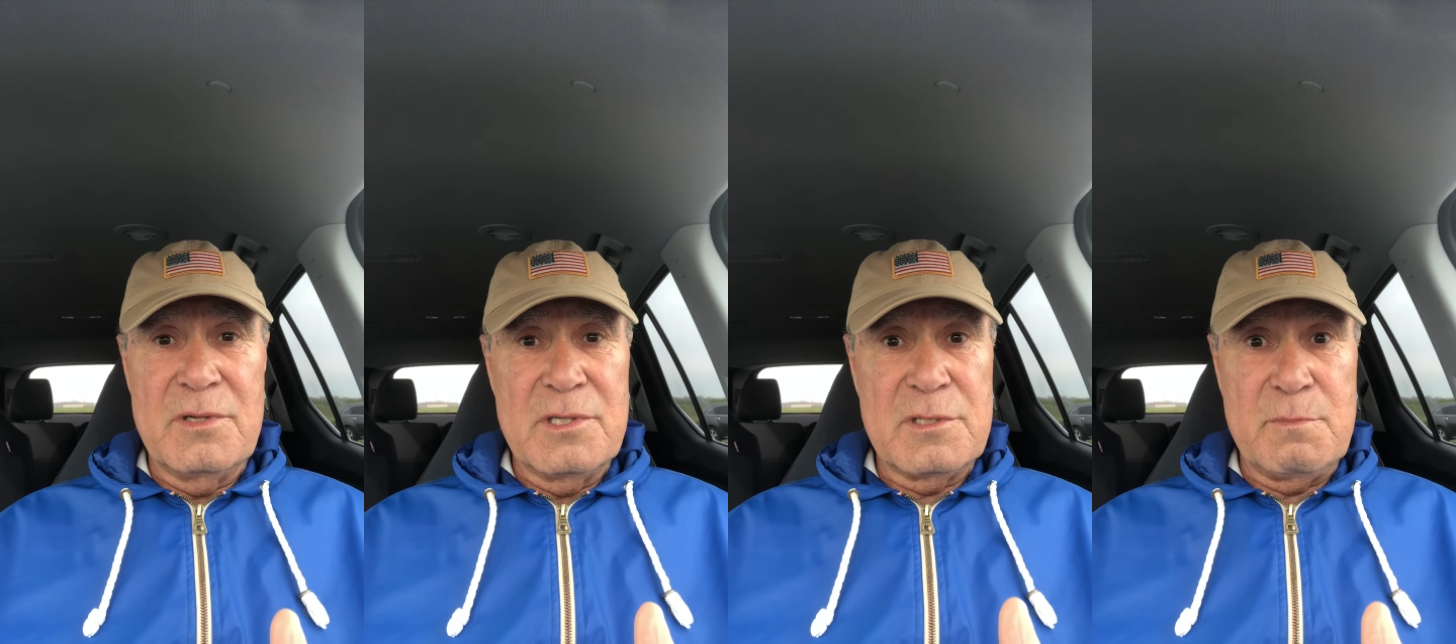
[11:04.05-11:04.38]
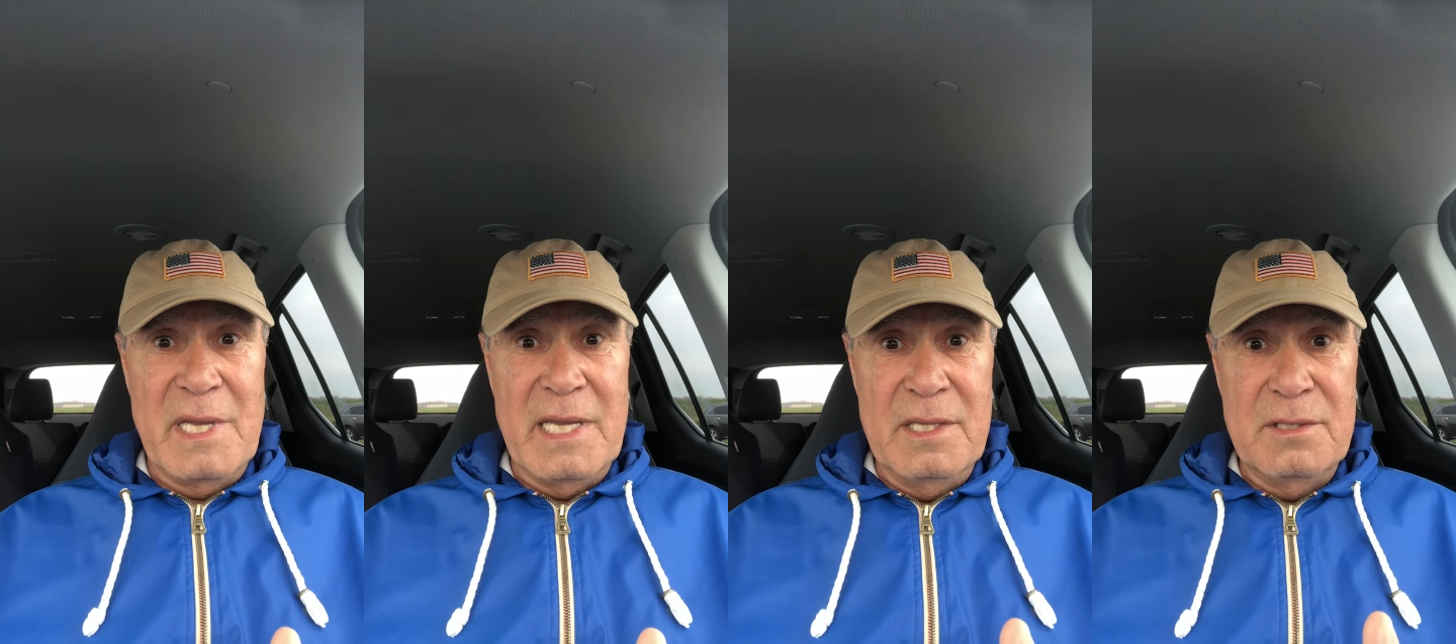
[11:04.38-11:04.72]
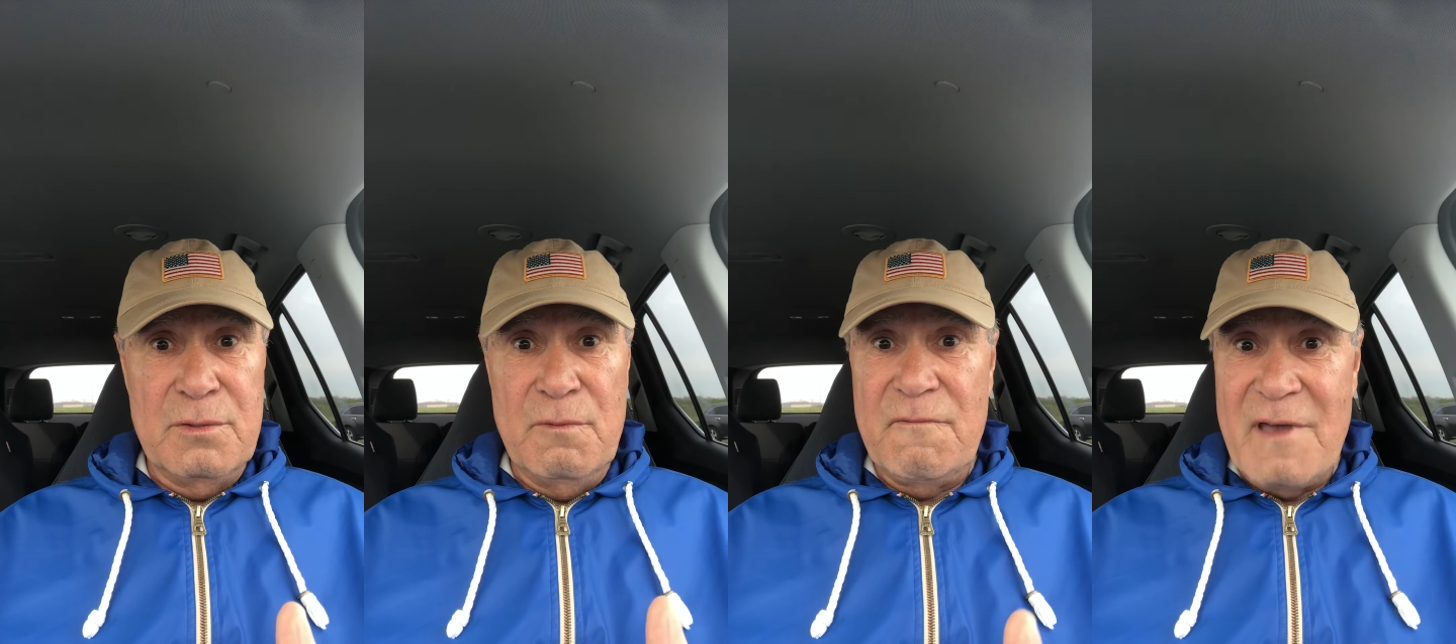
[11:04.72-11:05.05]
speaking
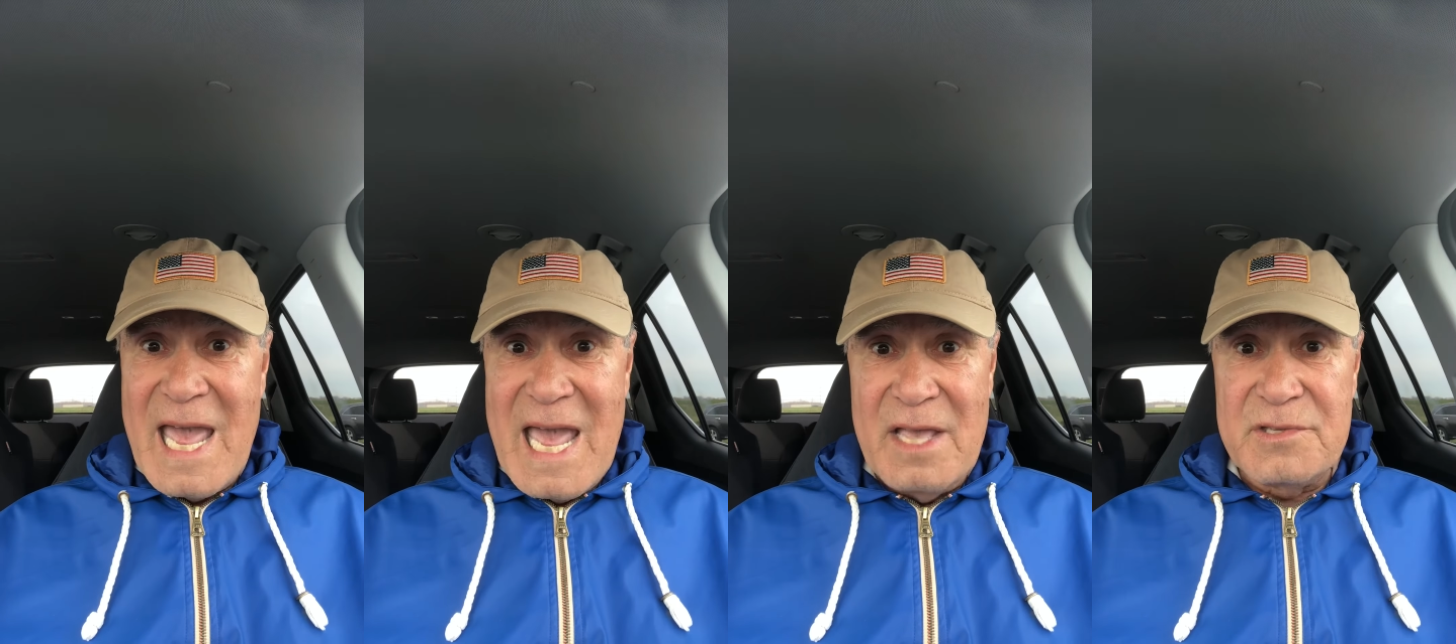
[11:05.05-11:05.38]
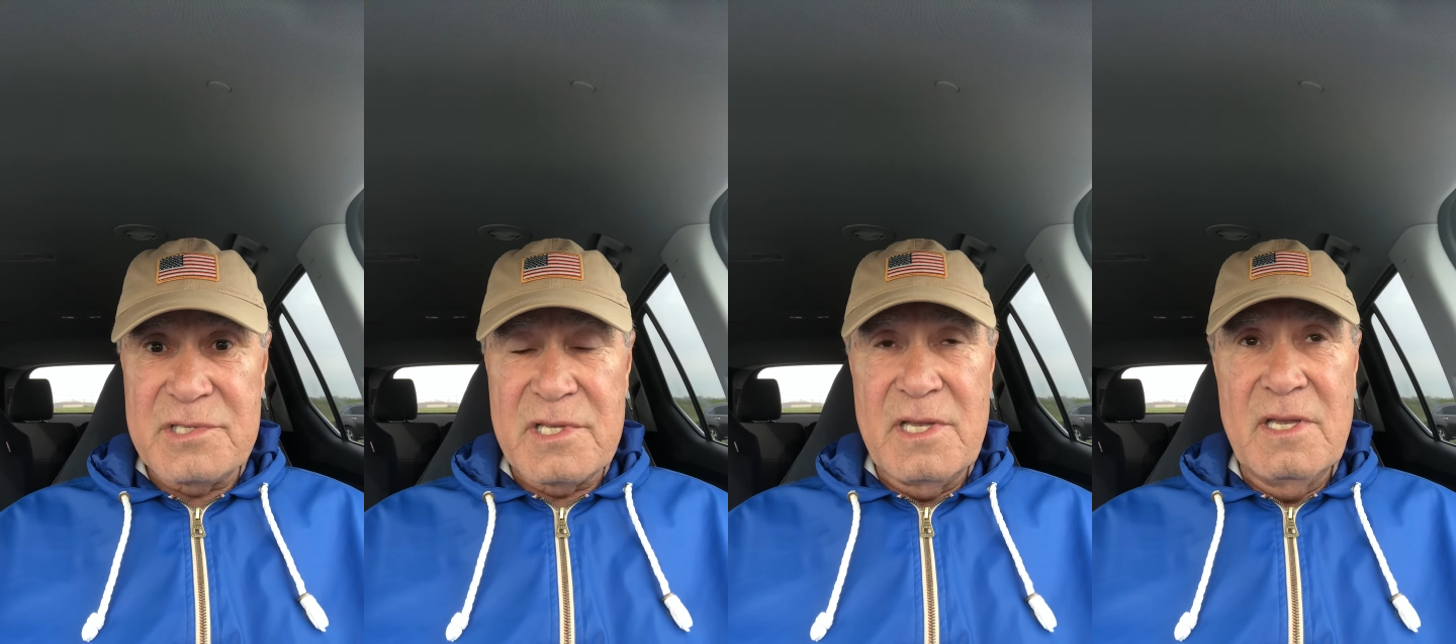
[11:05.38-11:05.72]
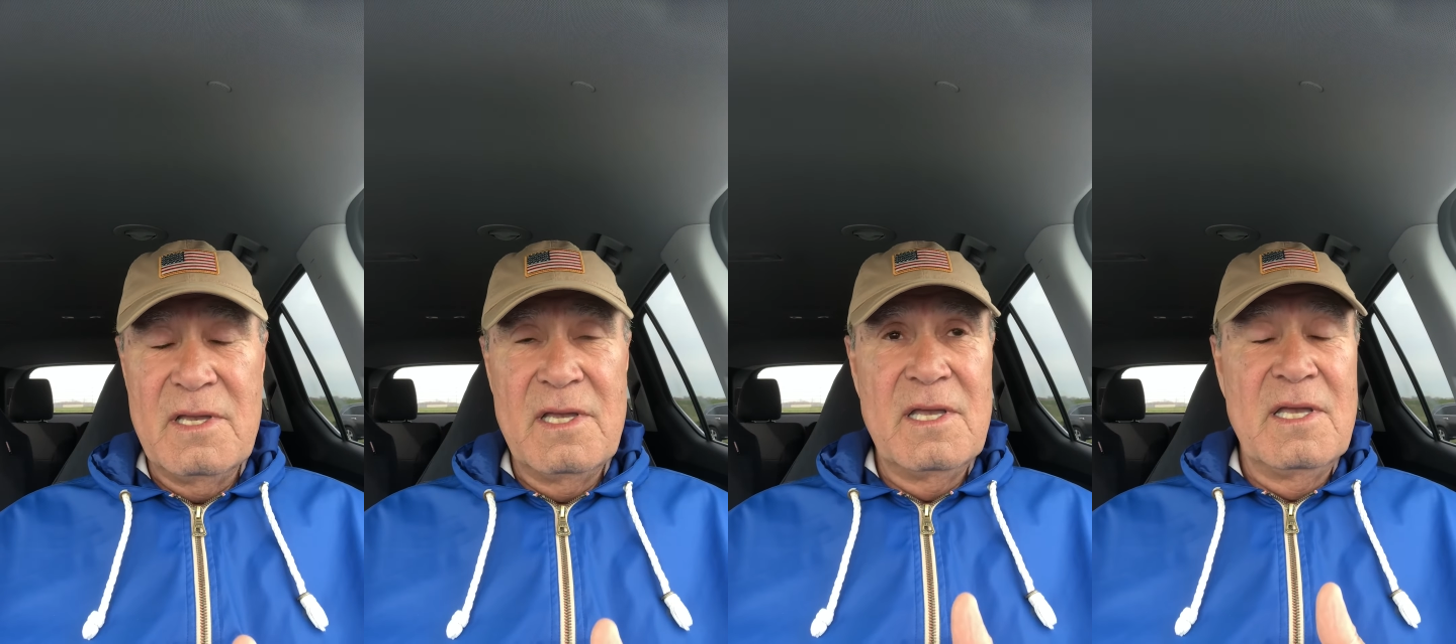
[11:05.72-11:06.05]
too fast,
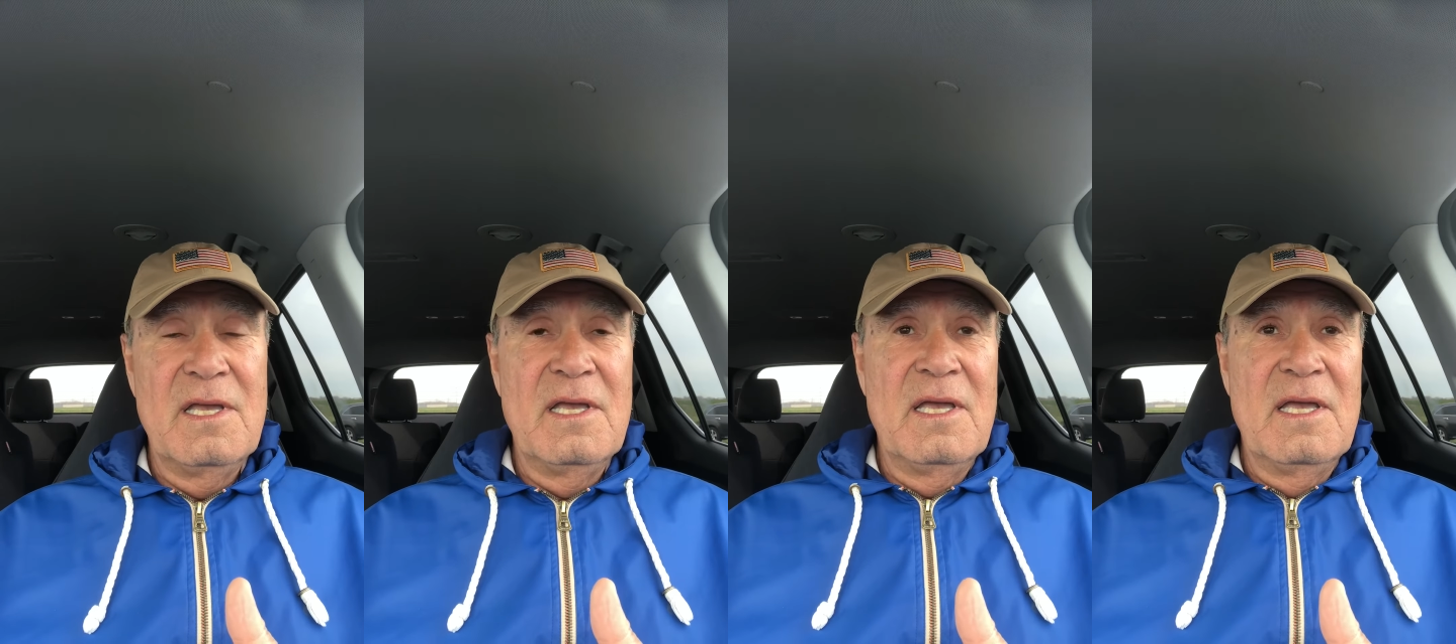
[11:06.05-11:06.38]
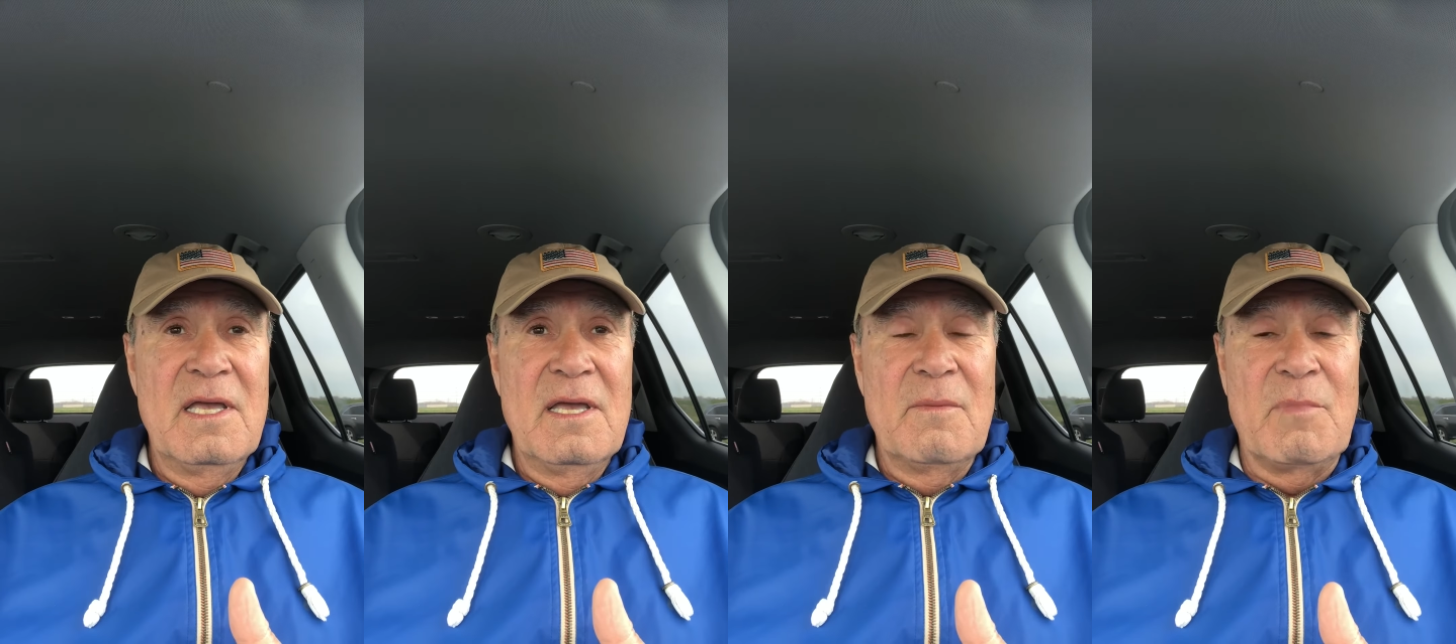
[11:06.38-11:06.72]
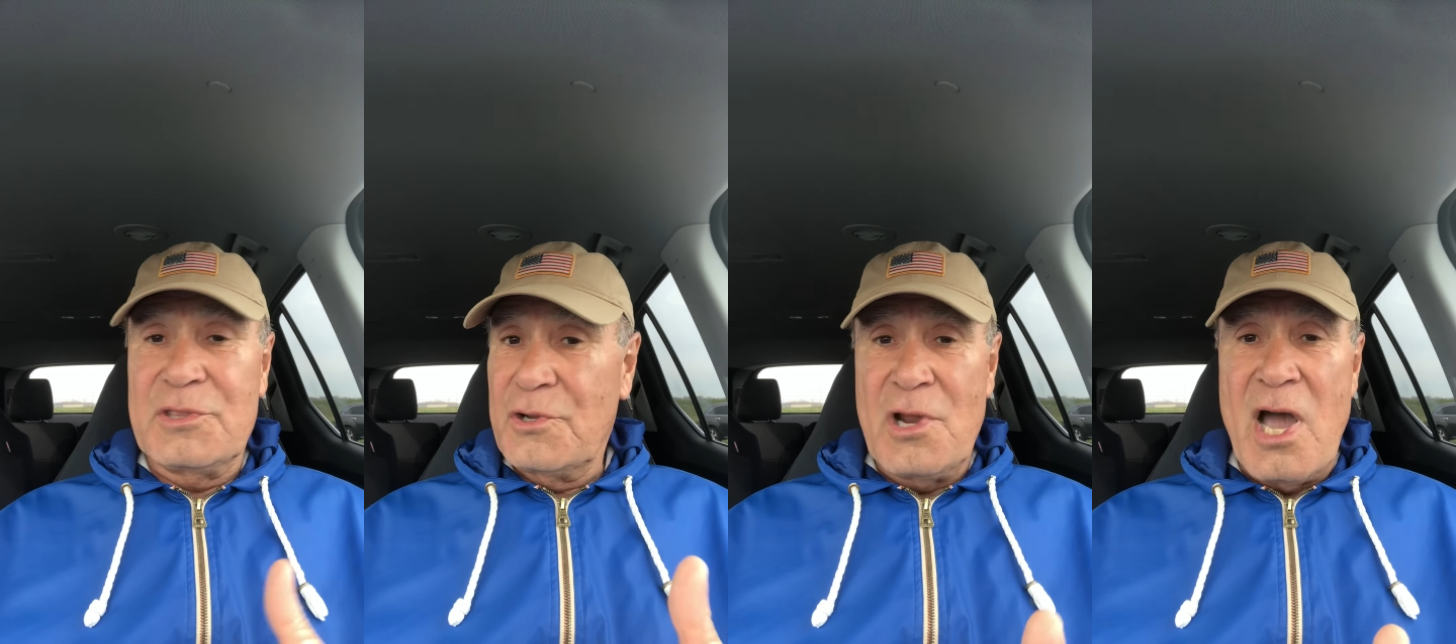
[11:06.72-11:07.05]

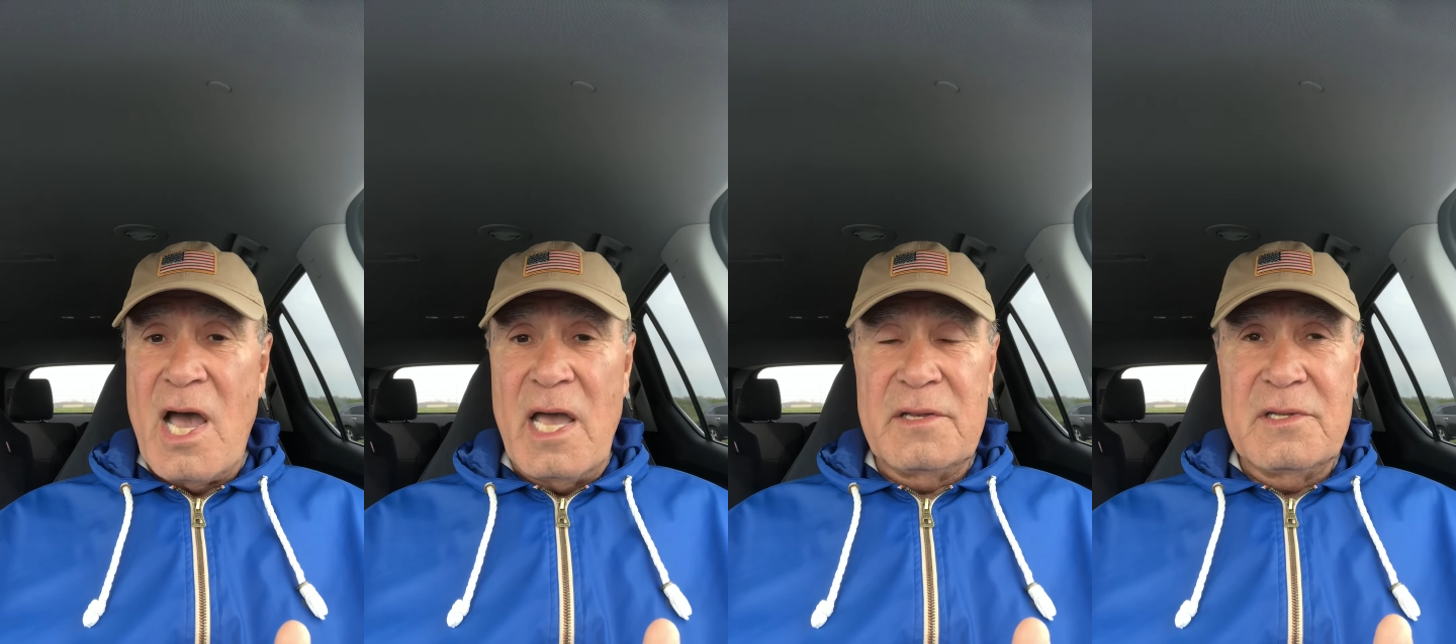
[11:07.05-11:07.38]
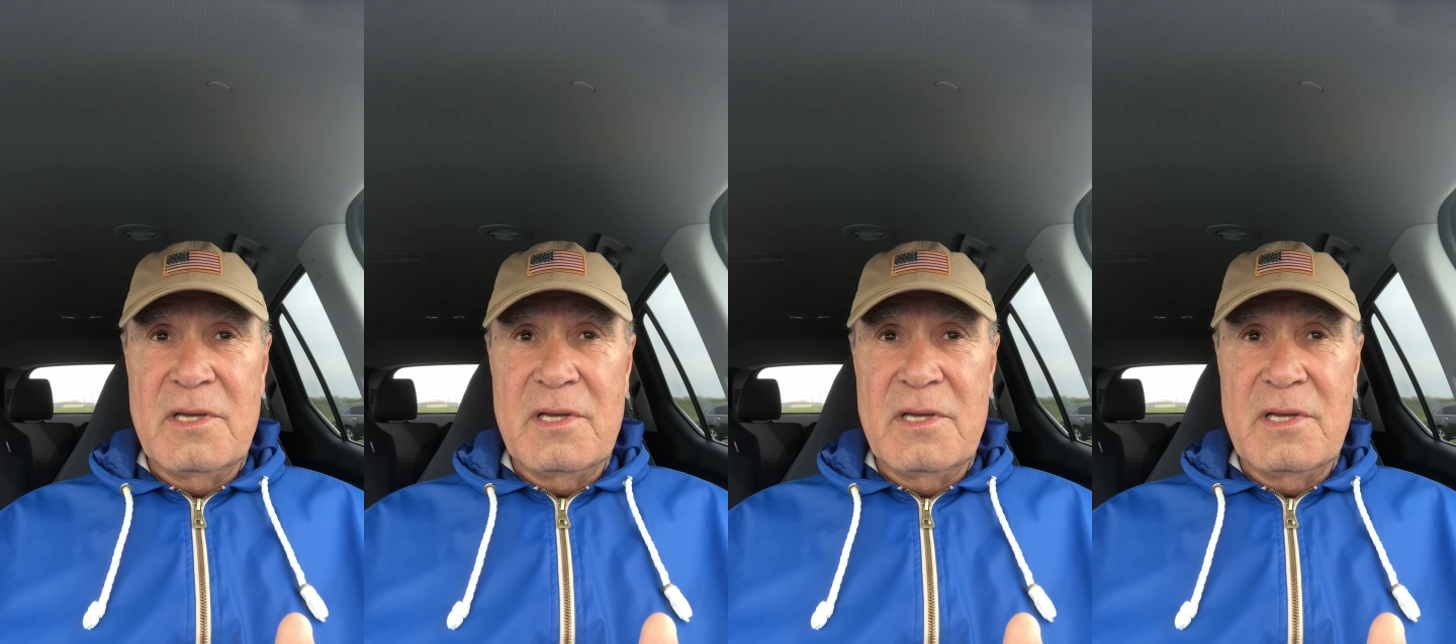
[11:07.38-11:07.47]
but they're not.